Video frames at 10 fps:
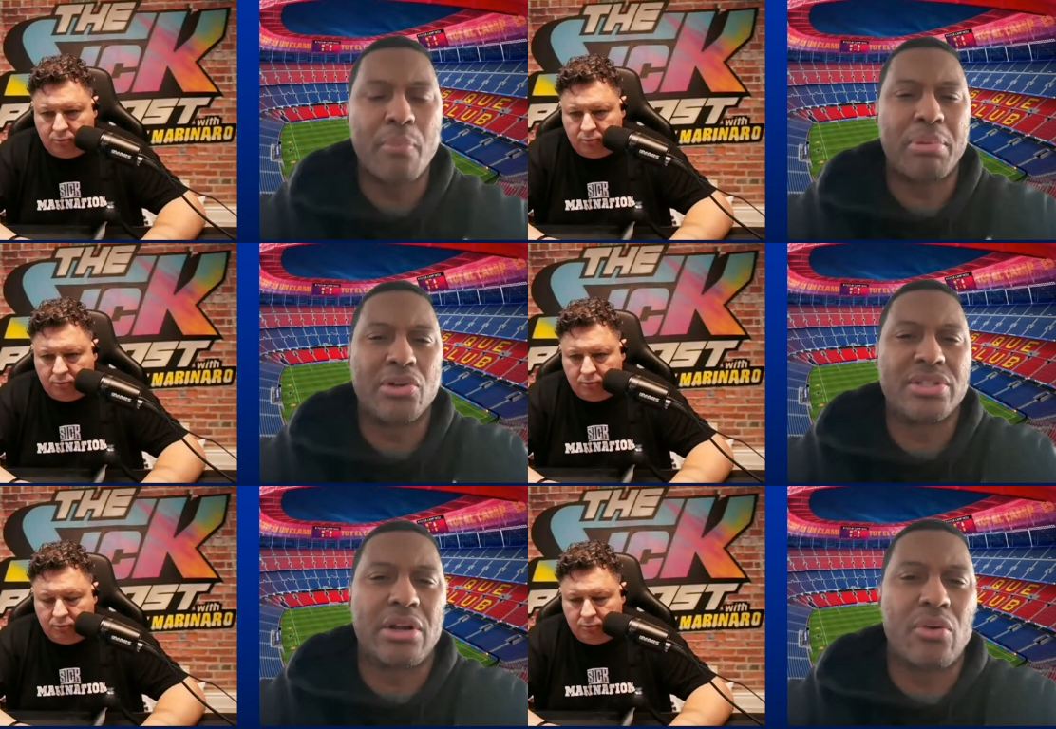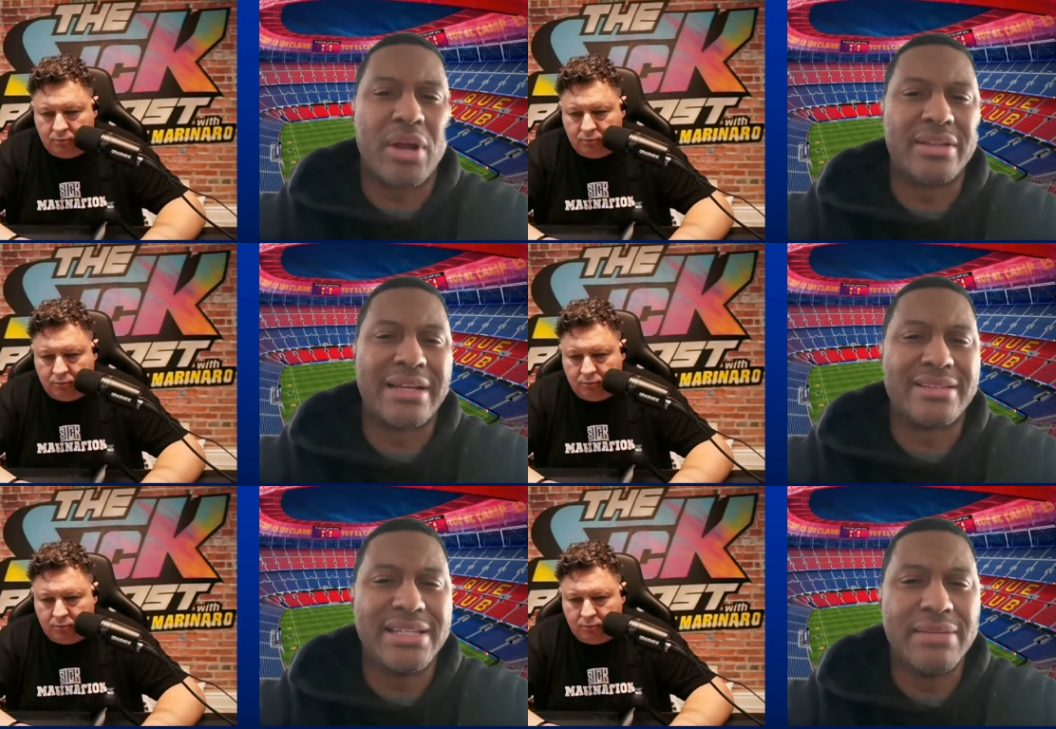Speaker 1: players that are around that
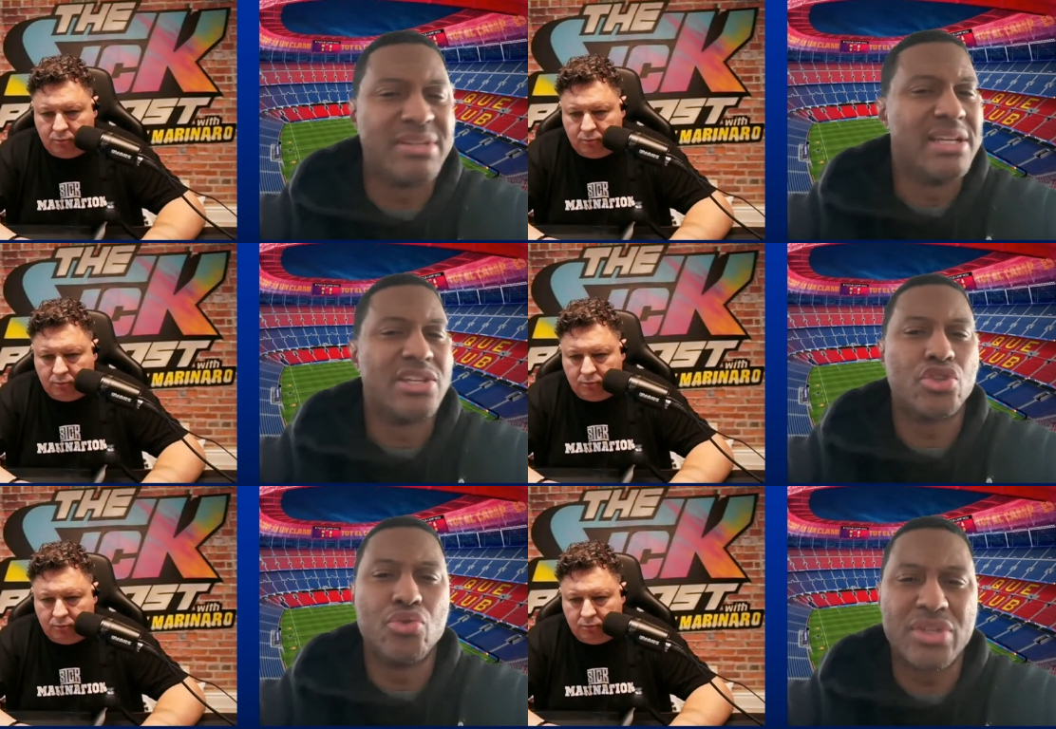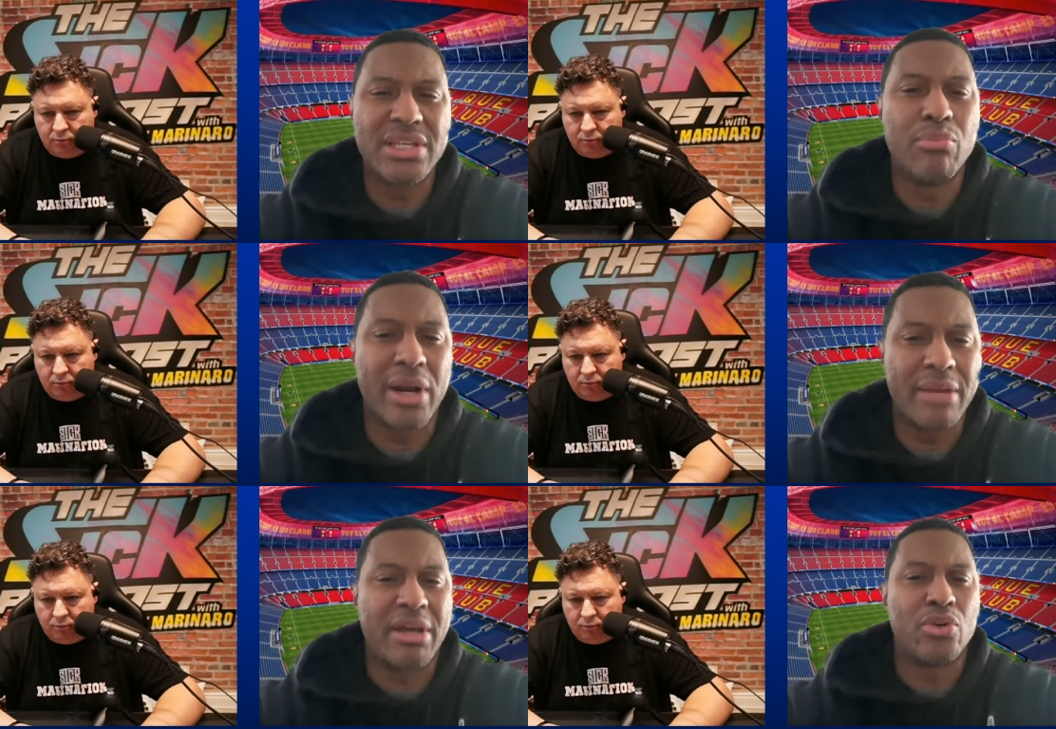team. Sunusi
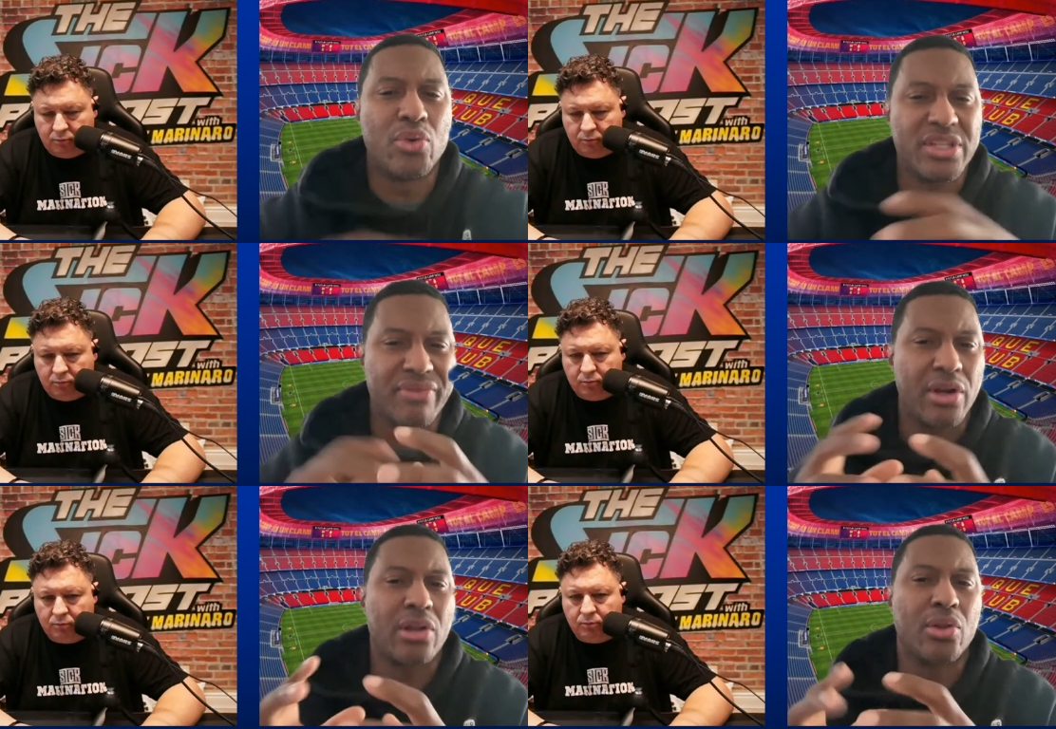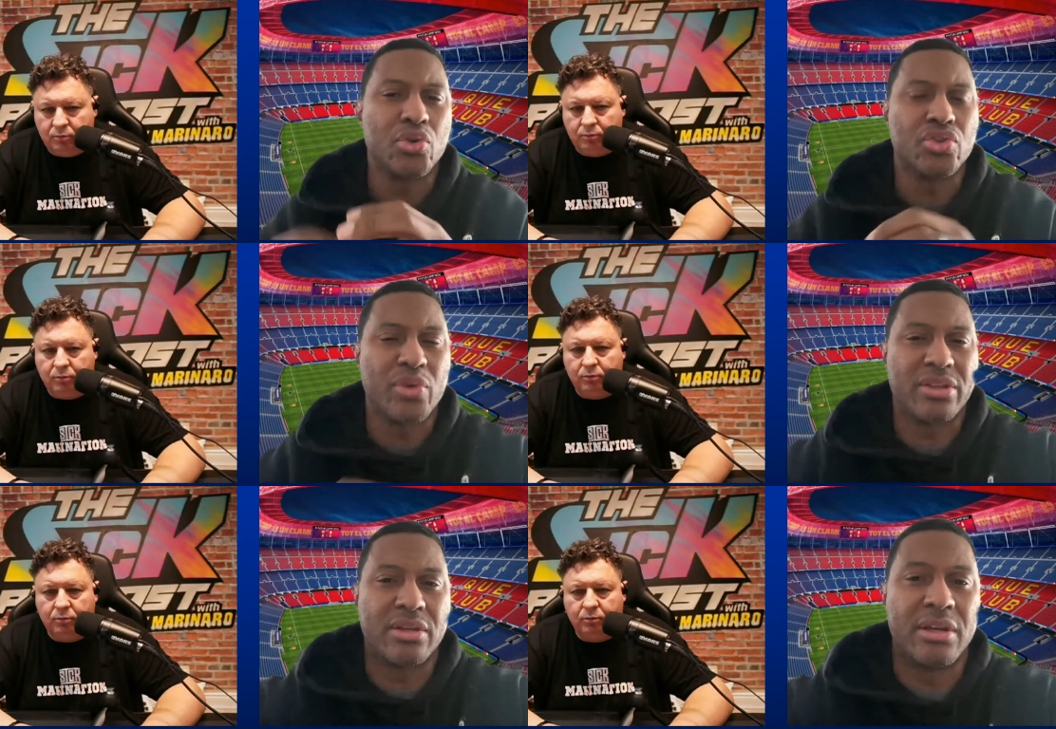Ibrahim, I know he's very close with
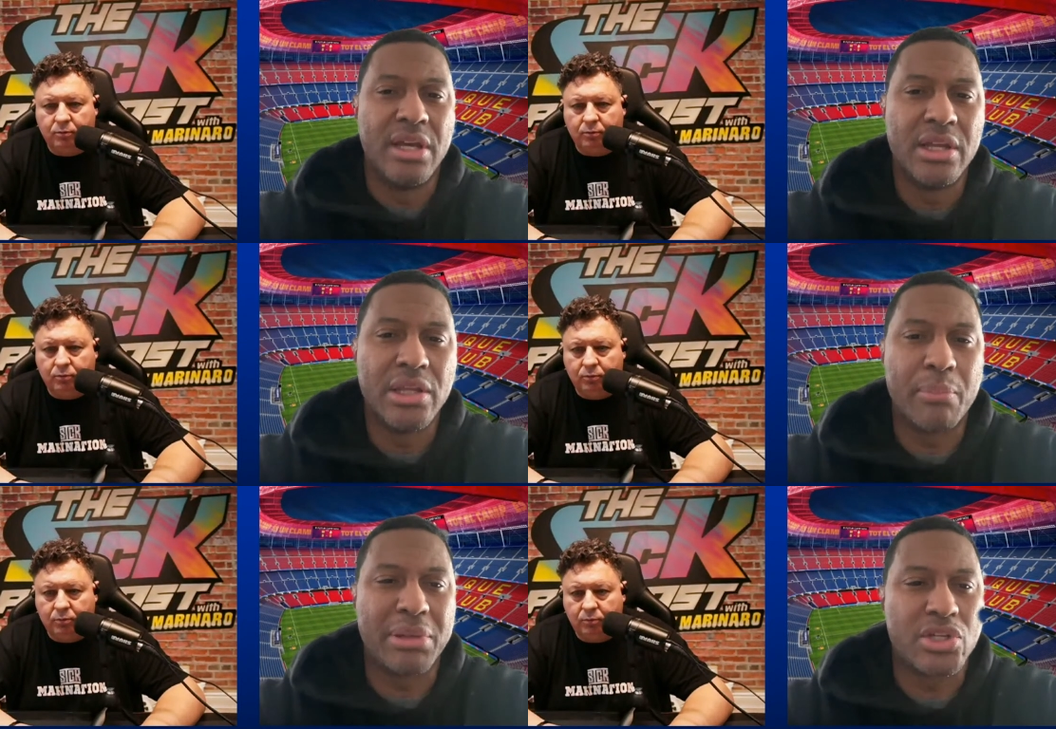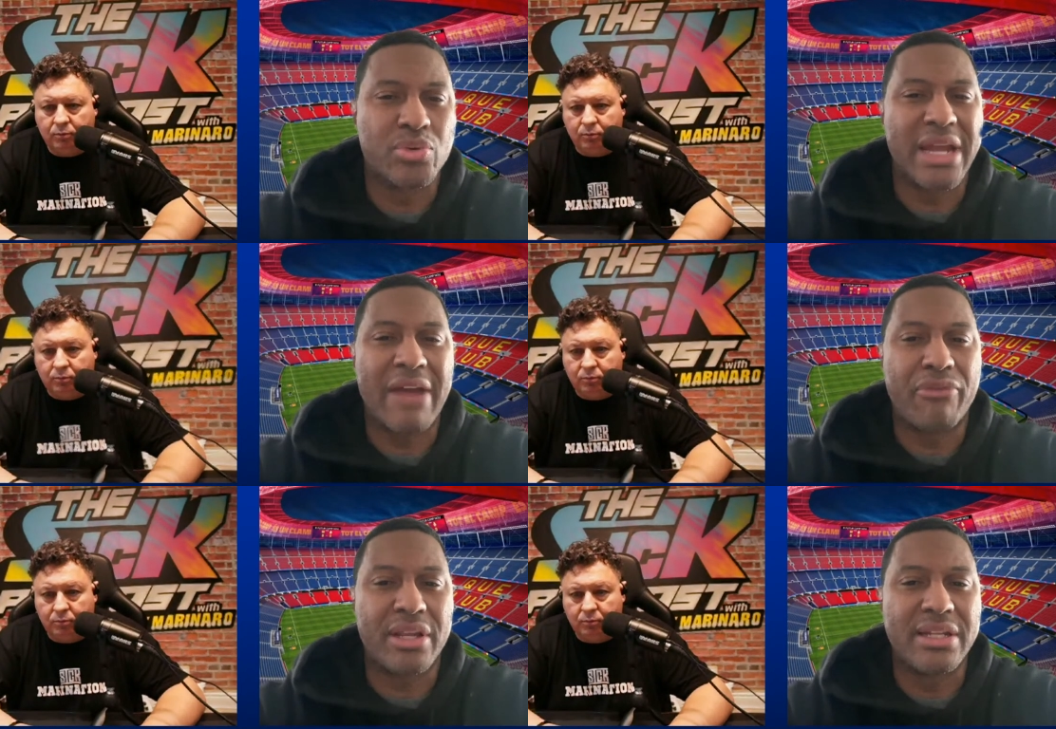the, the players with
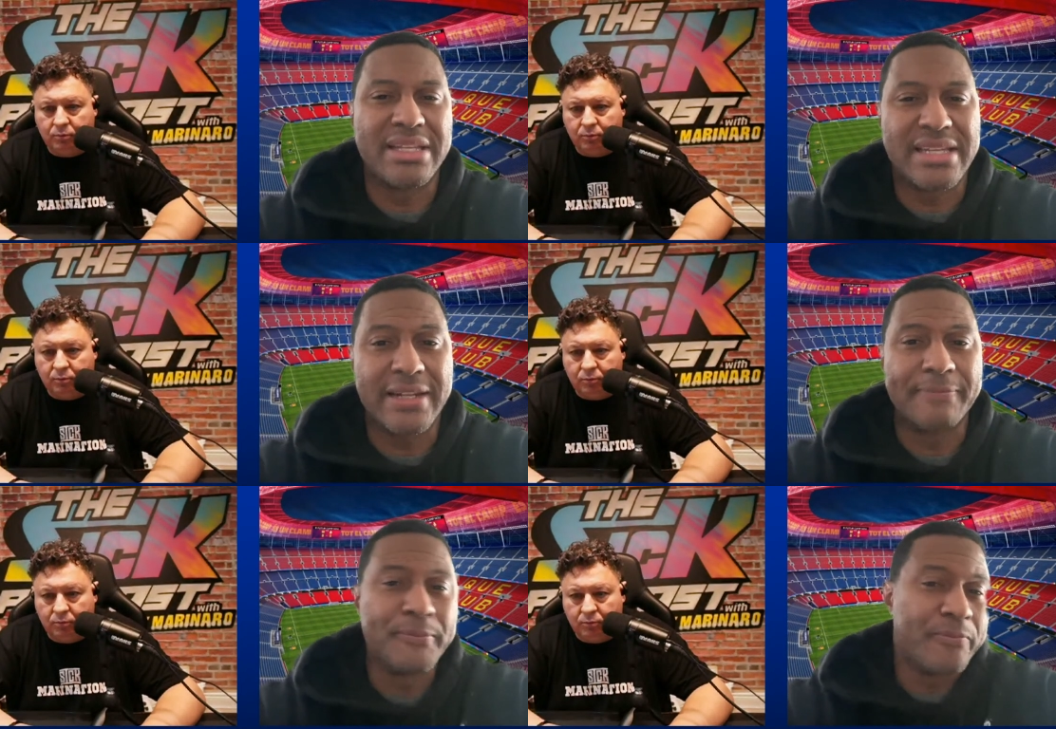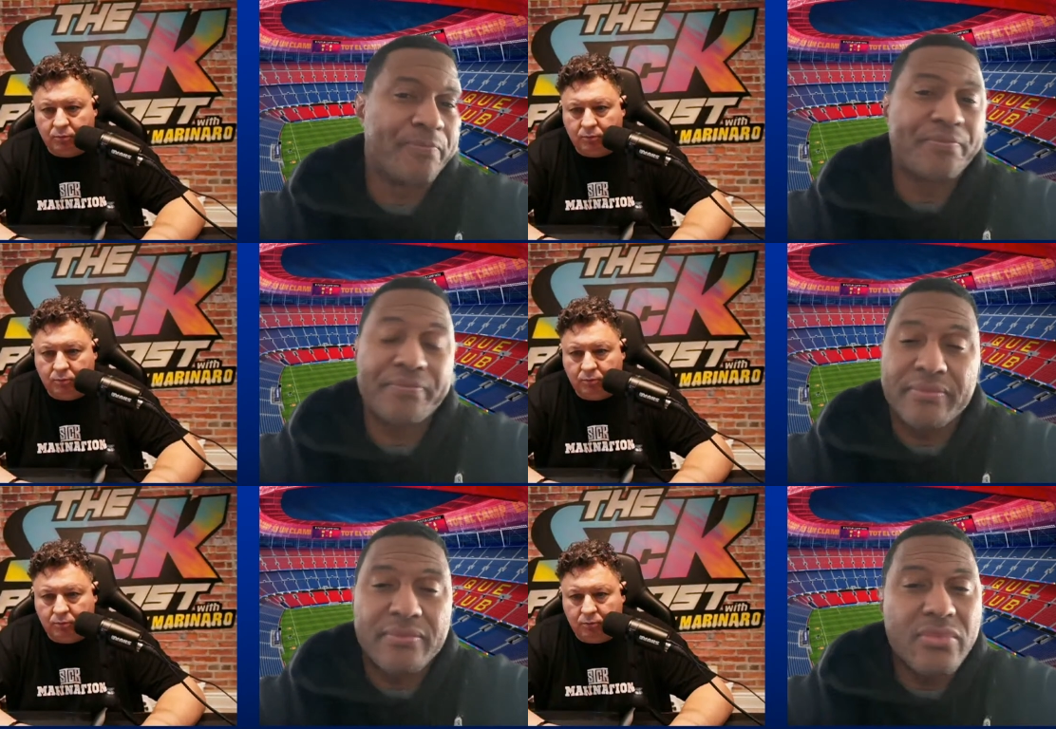African descent.
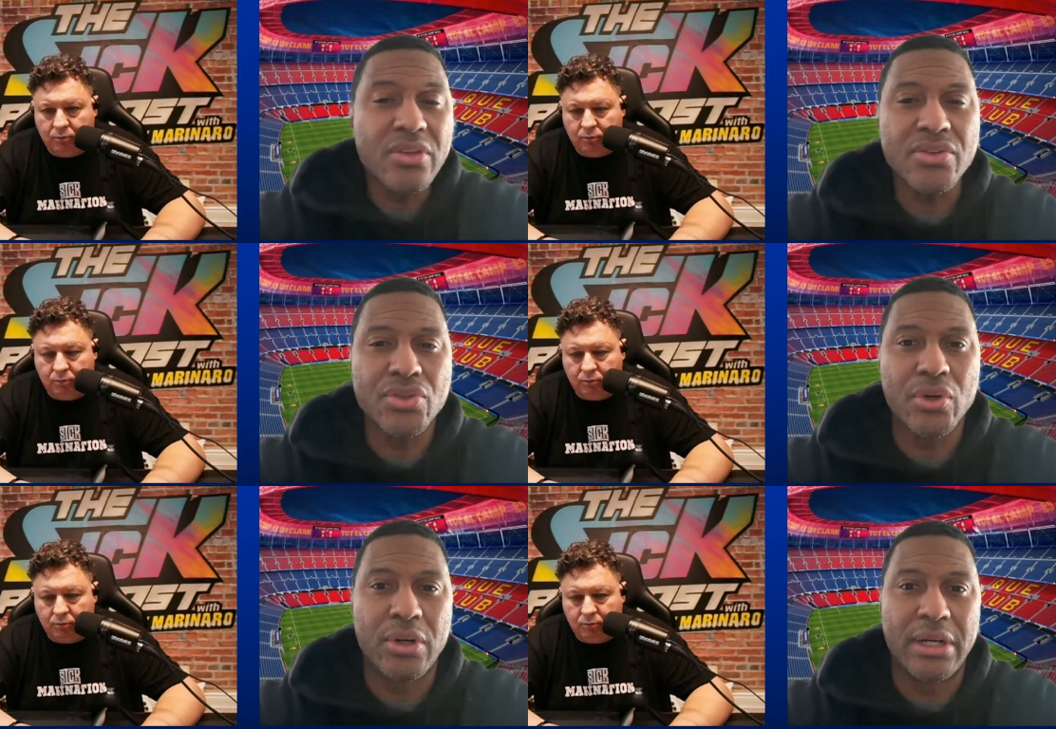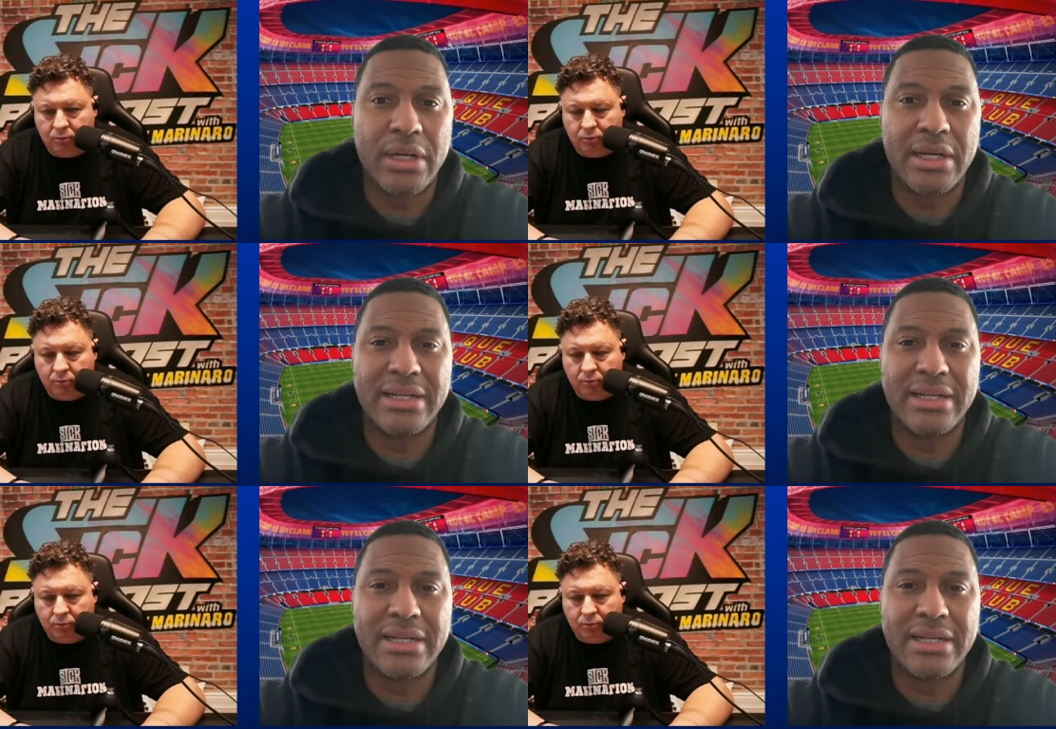So uh,